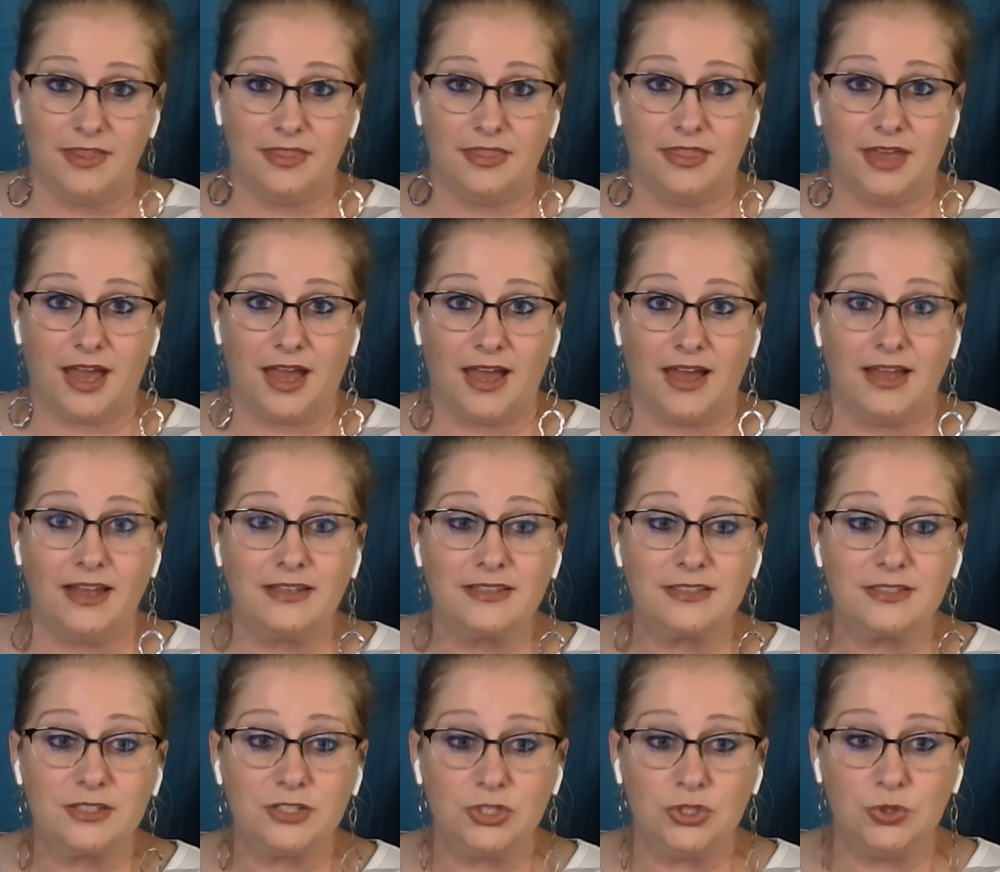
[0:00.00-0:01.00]
that
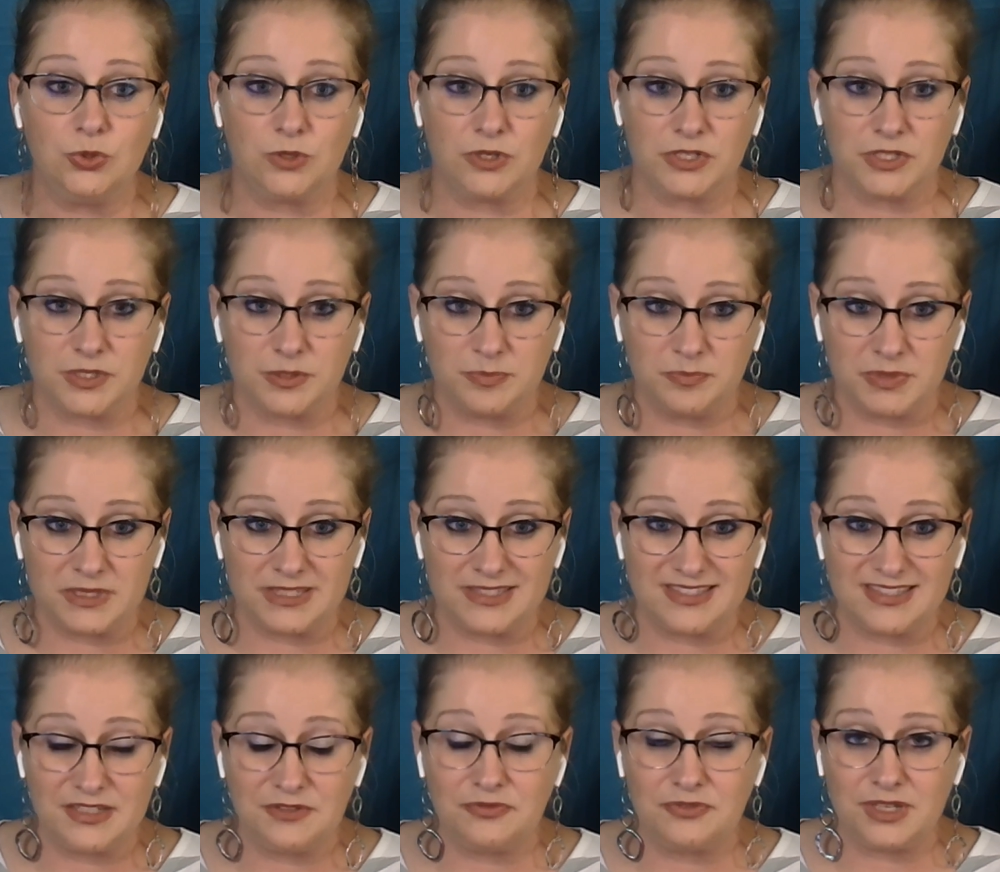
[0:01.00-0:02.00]
your
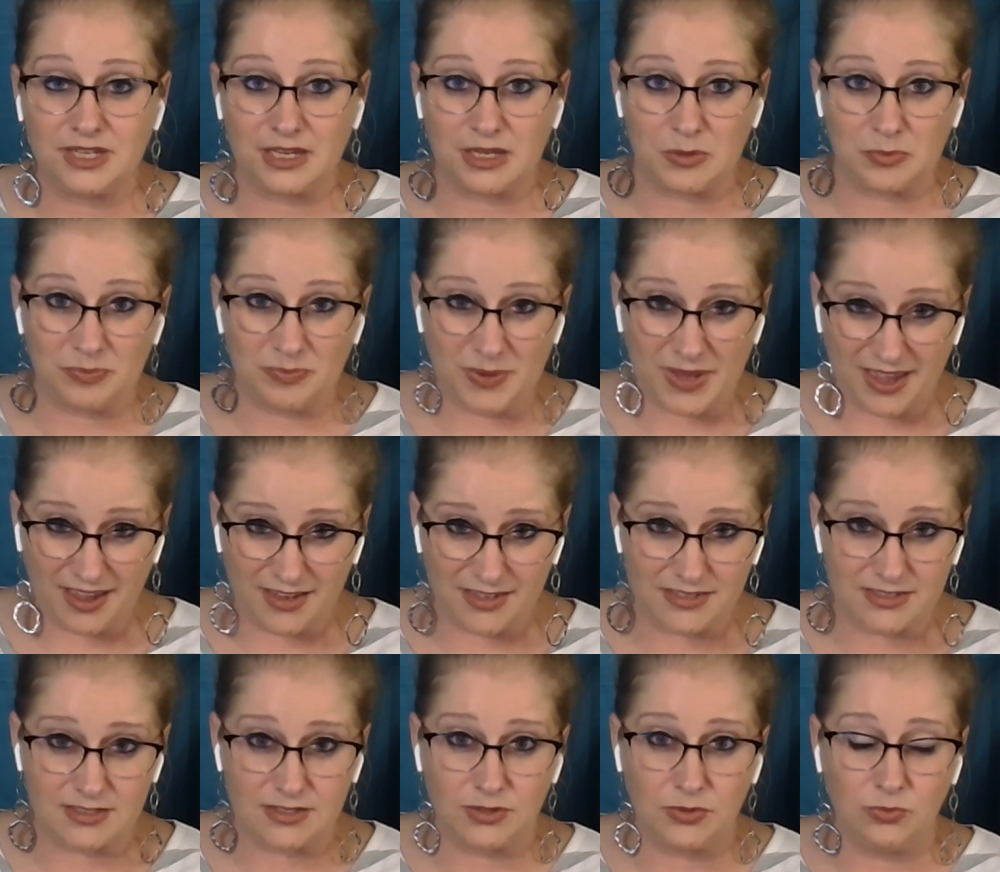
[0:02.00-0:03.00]
specific
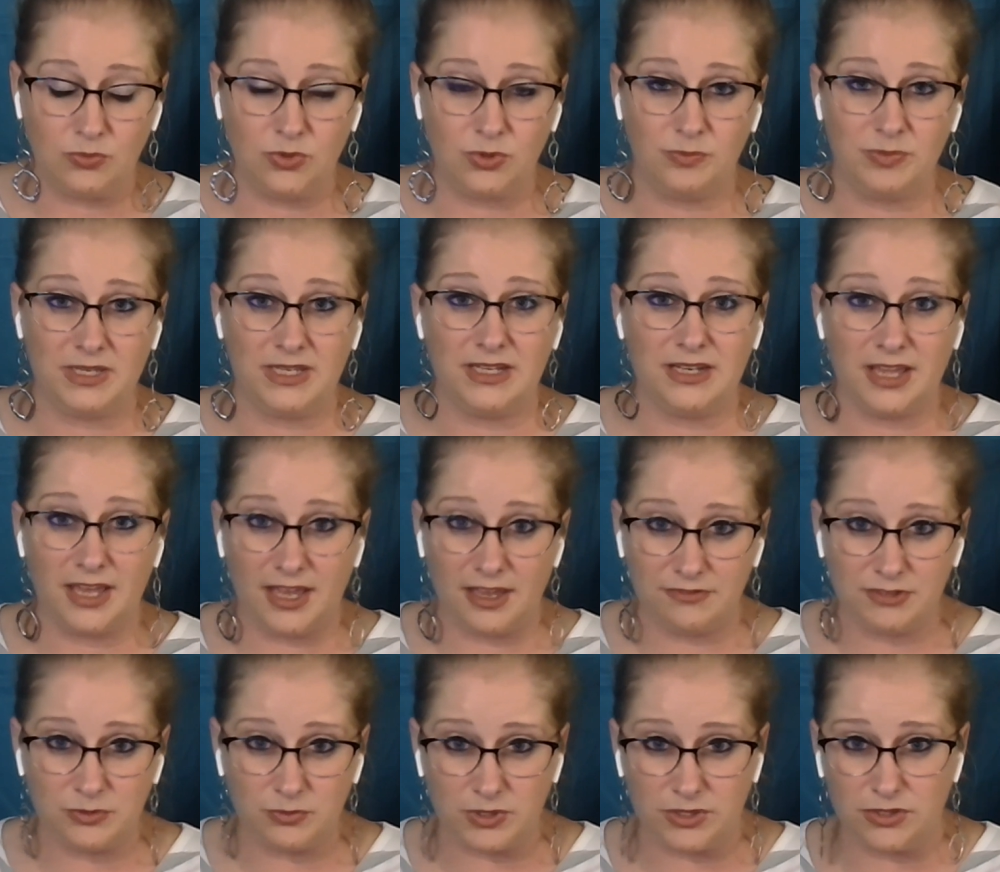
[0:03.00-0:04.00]
pet will be in
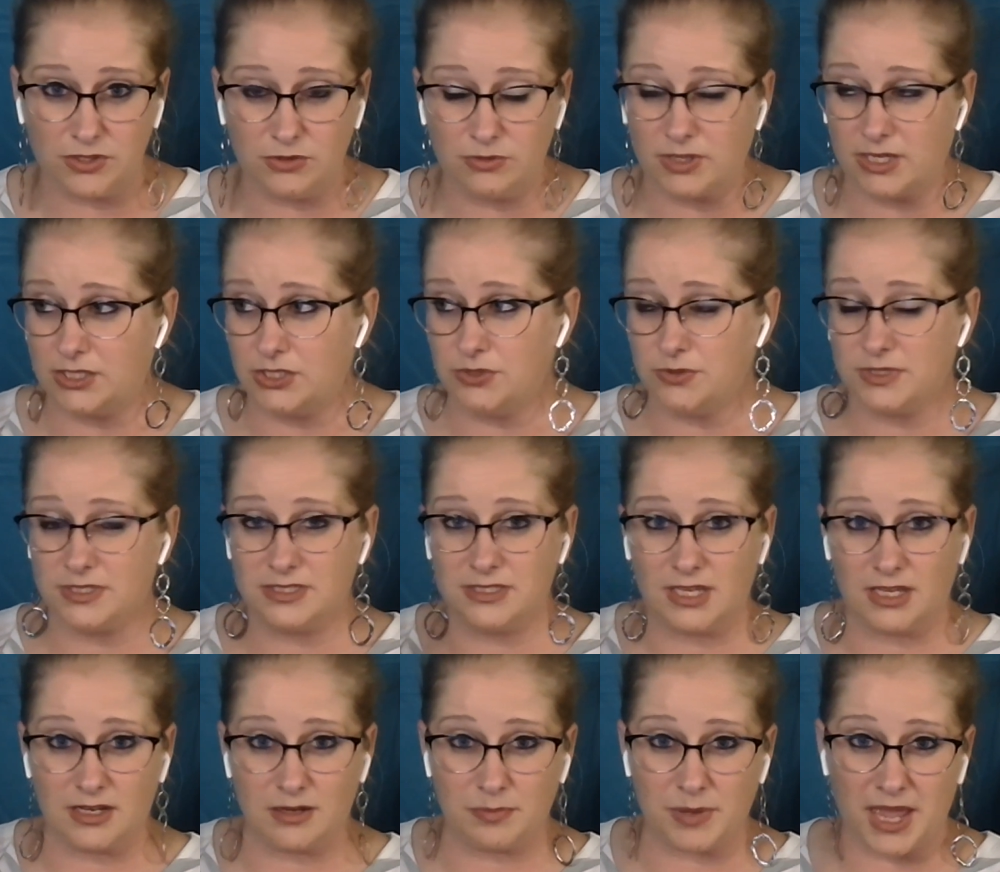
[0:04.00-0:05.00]
heaven with you, like you
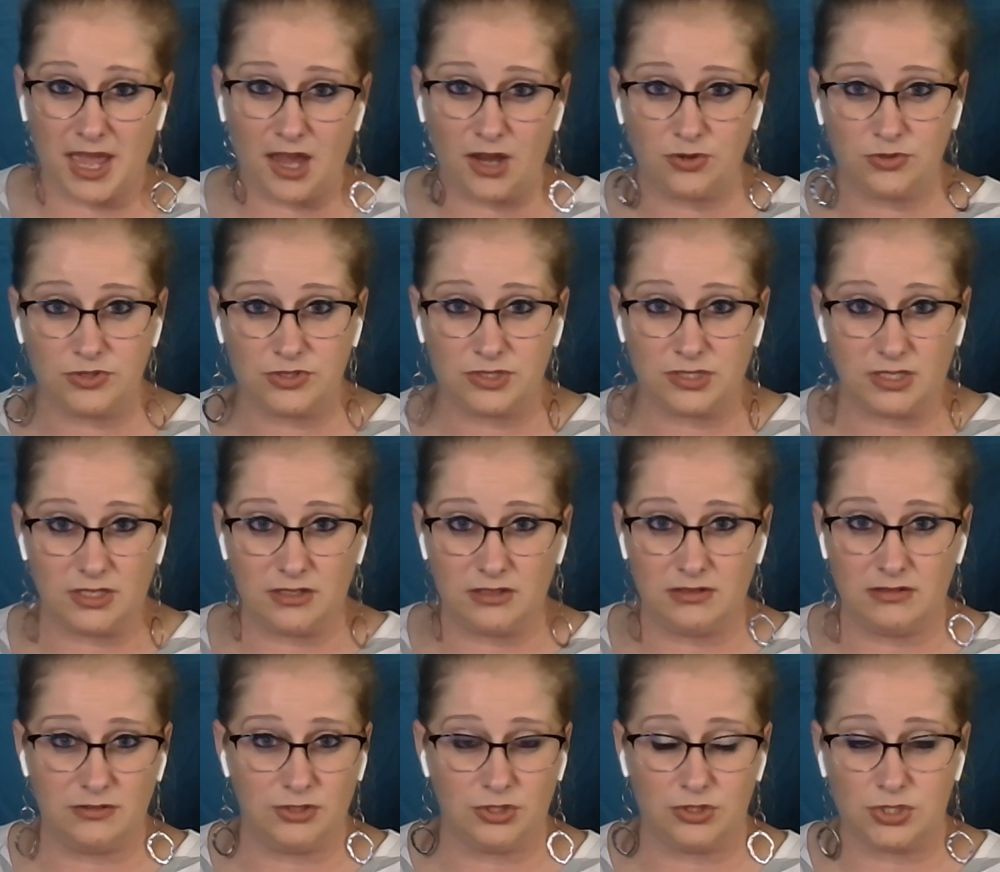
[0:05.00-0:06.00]
set up house
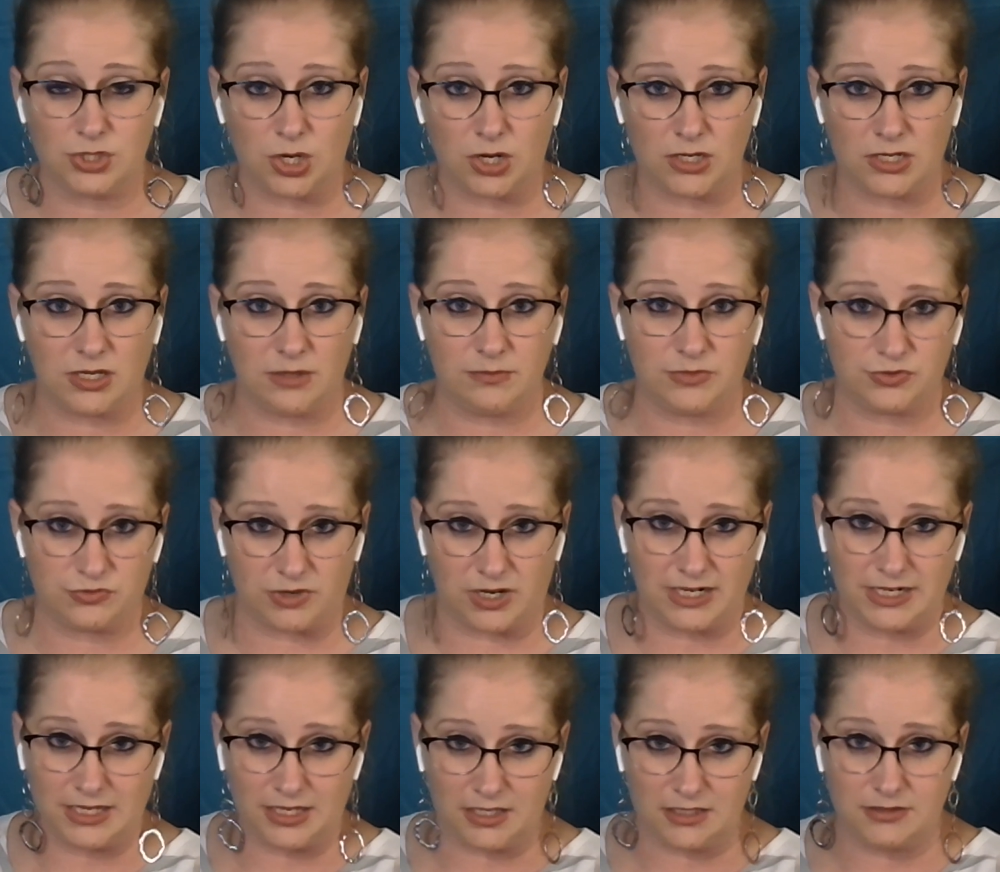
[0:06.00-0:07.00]
and your dog comes
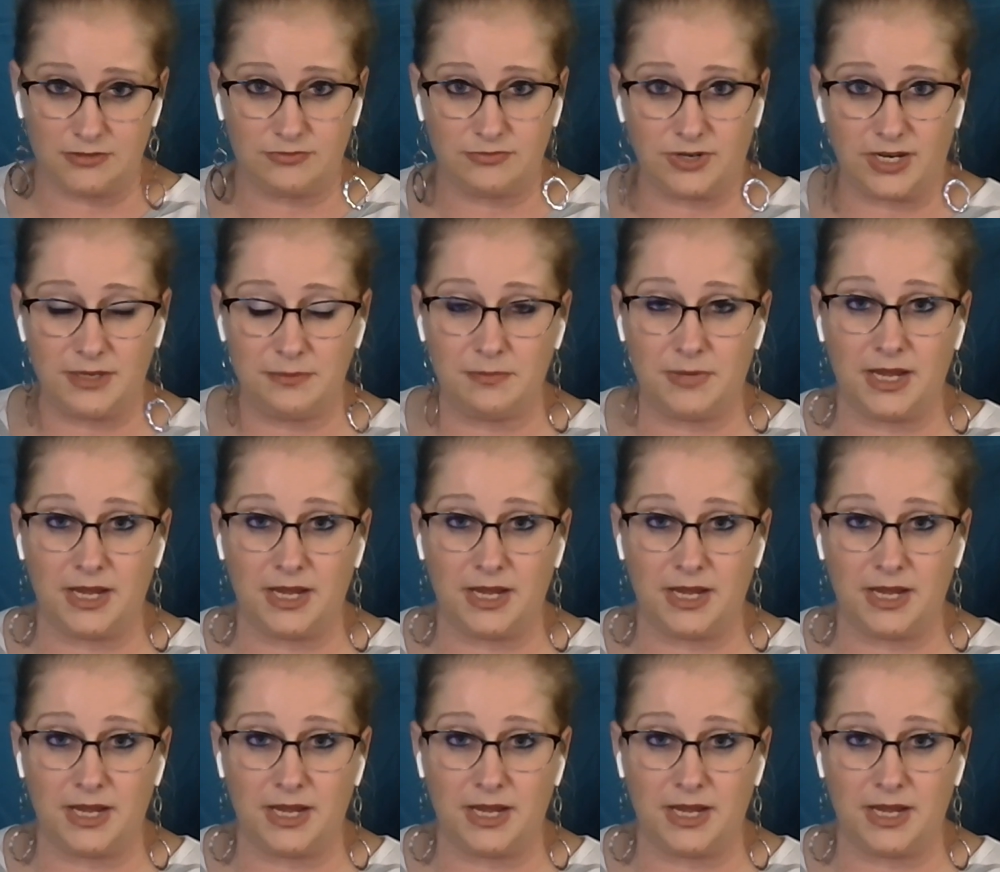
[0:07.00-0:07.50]
running in, right?